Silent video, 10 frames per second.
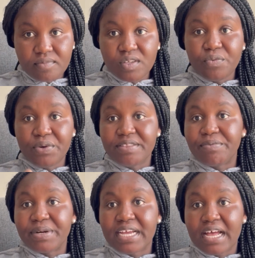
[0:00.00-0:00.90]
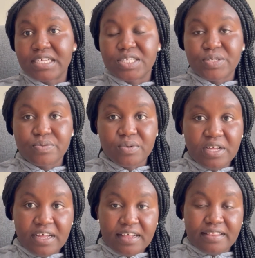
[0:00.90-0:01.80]
with regards to
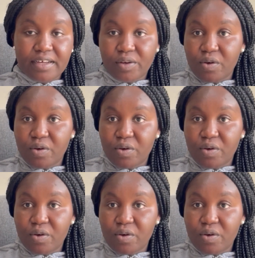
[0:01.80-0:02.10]
the